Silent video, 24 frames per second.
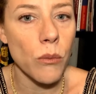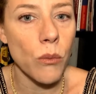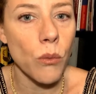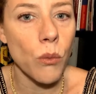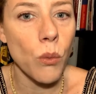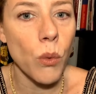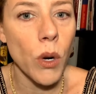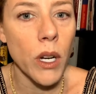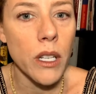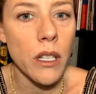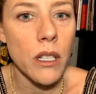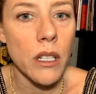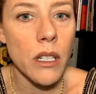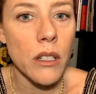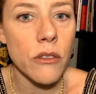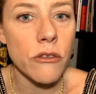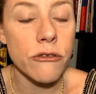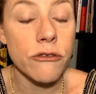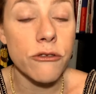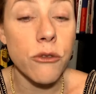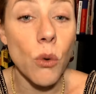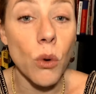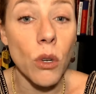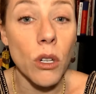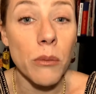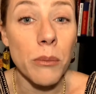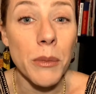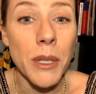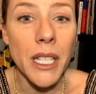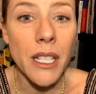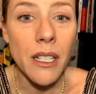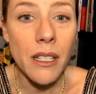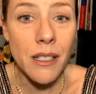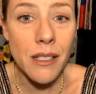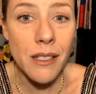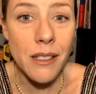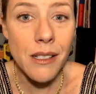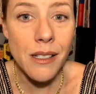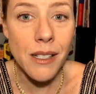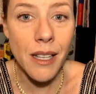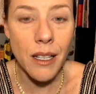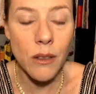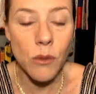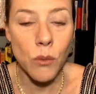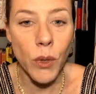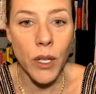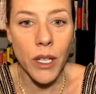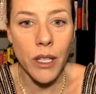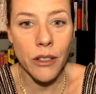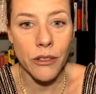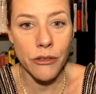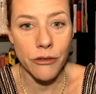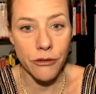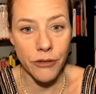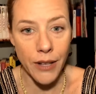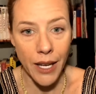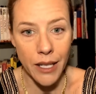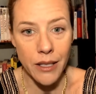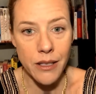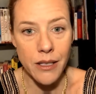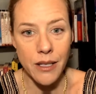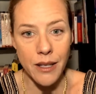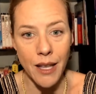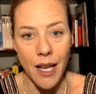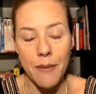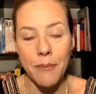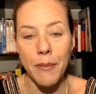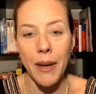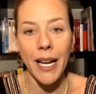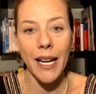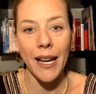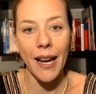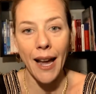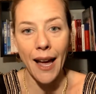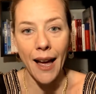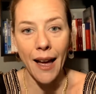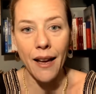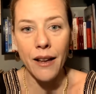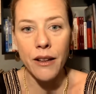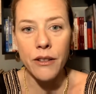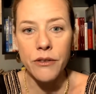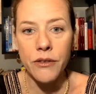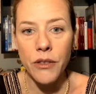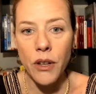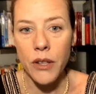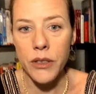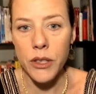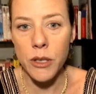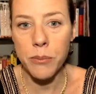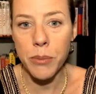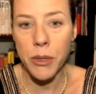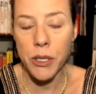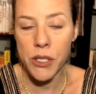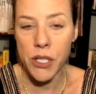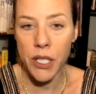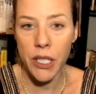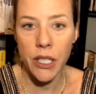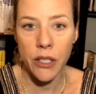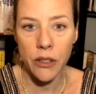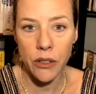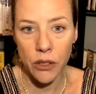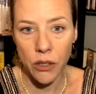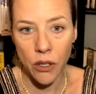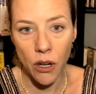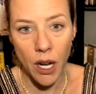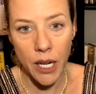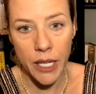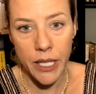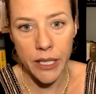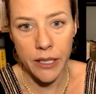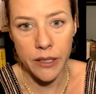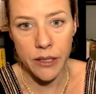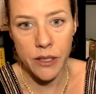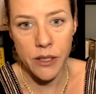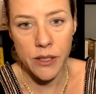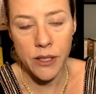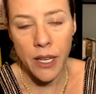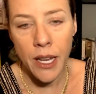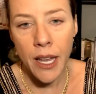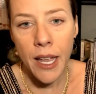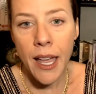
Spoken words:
what form it is and what effect that might have on the particular audience.